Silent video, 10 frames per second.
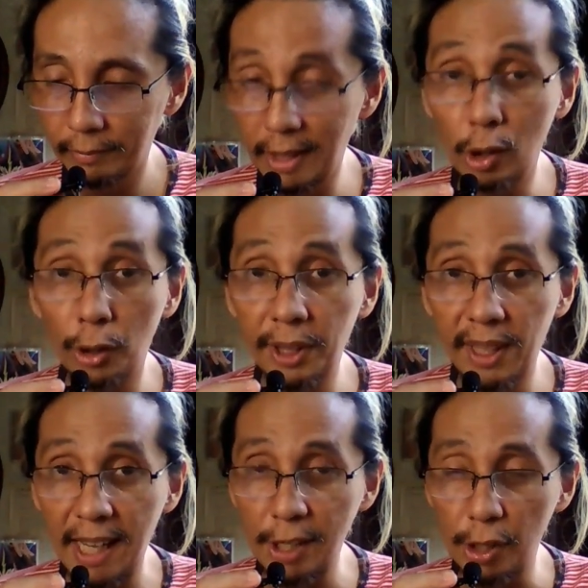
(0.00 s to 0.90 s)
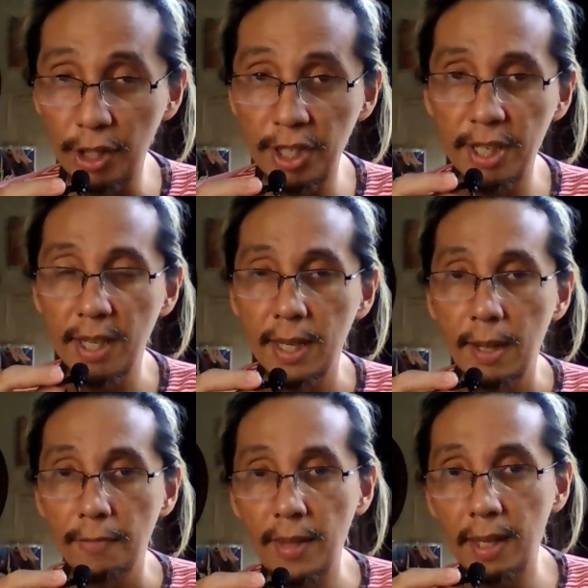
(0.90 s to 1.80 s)
in all indications,
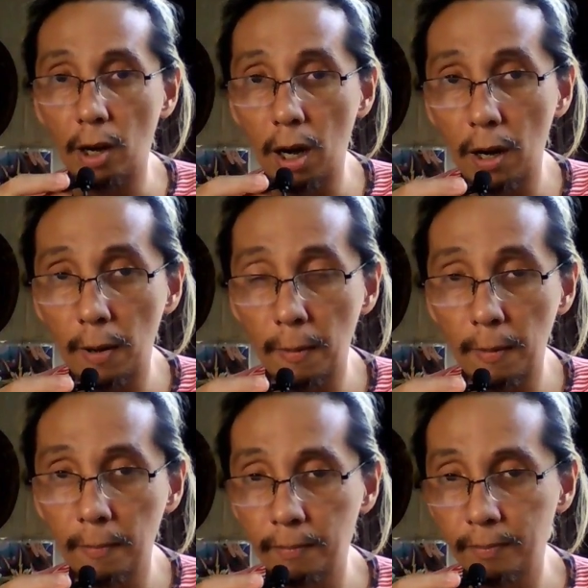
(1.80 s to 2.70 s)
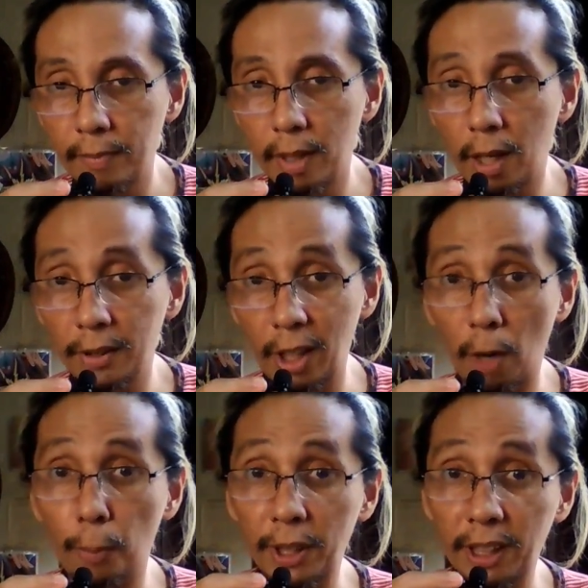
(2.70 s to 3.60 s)
they are
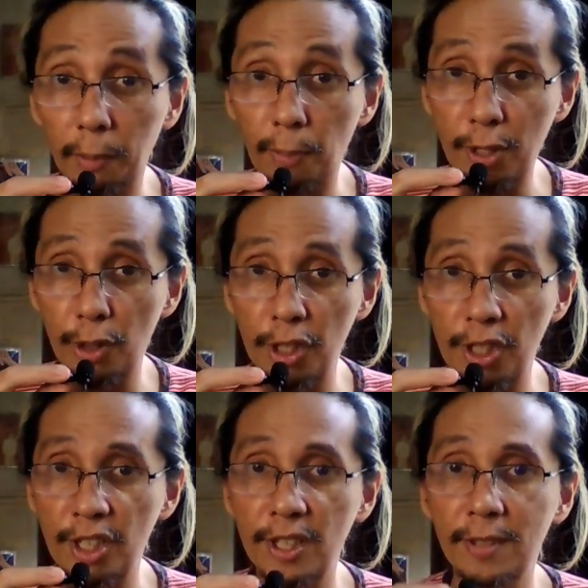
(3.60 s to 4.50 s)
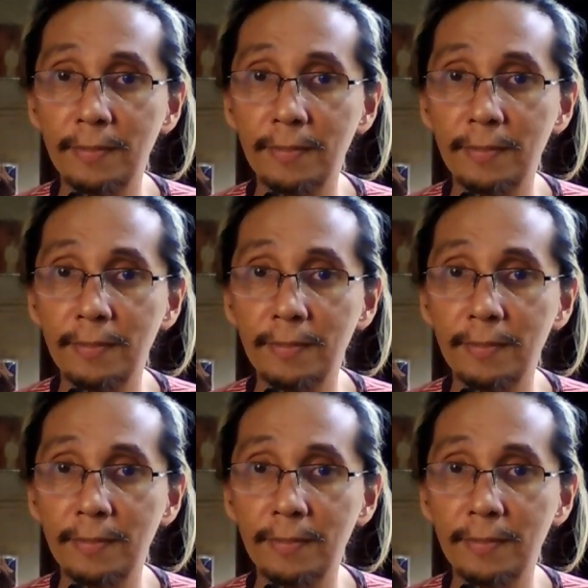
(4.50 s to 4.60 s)
political prisoners.